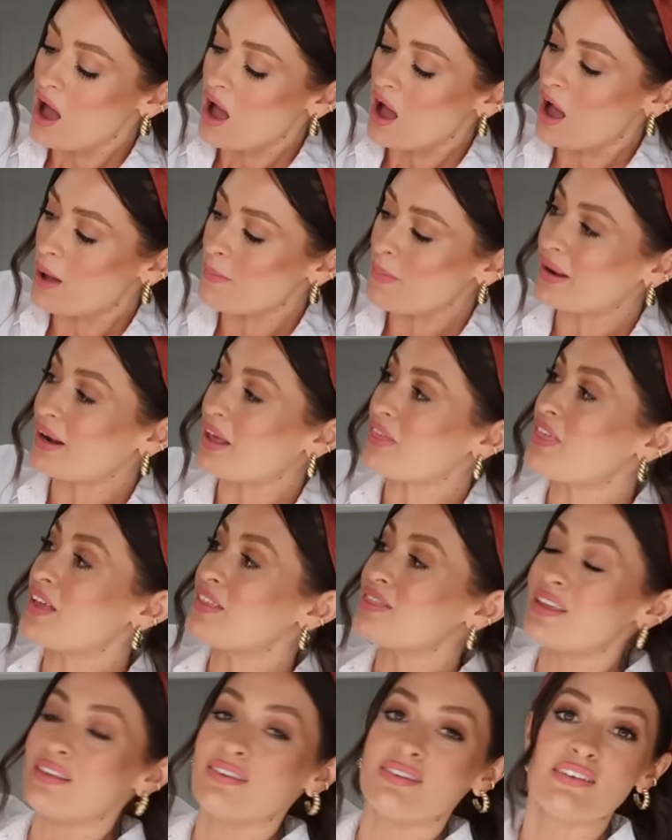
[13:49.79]
And I
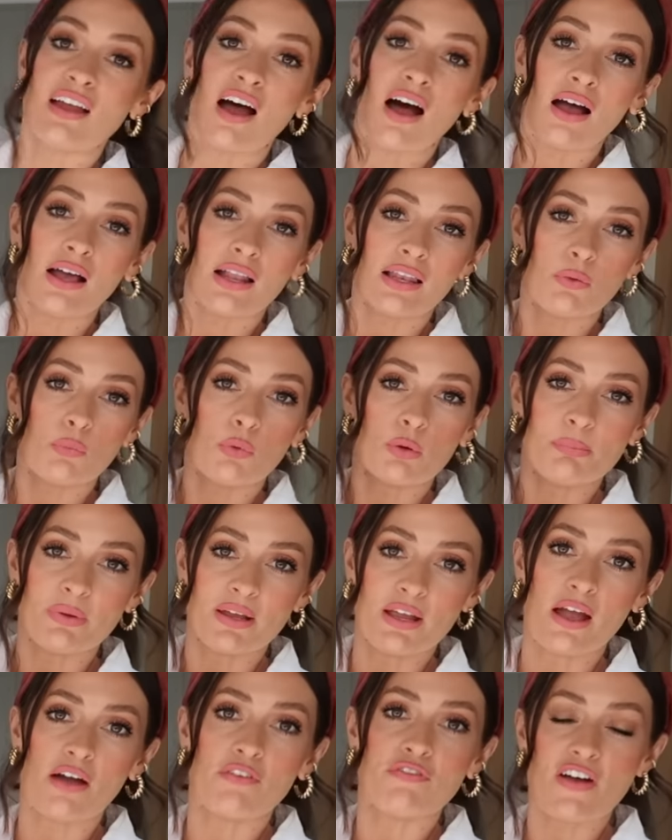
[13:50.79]
think this style would
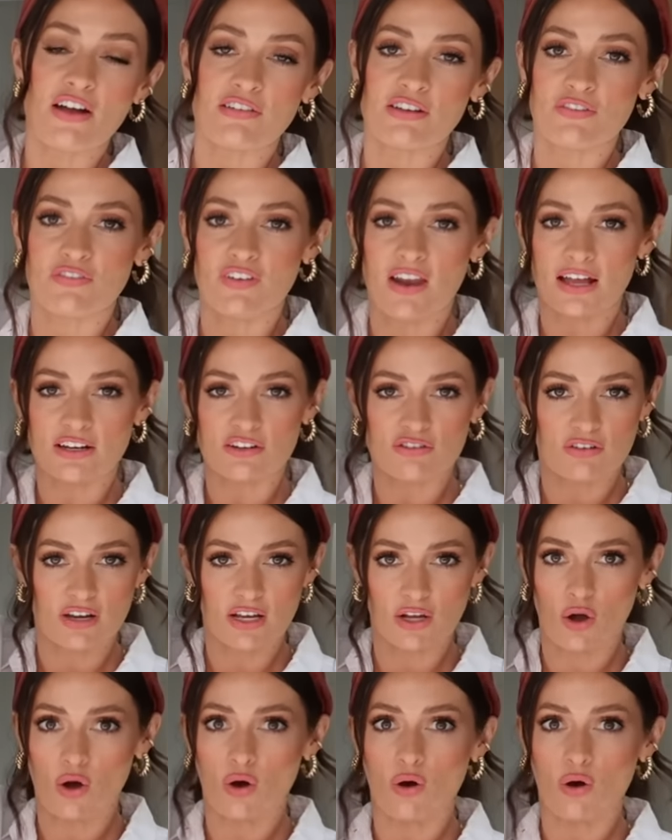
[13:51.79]
be very flattering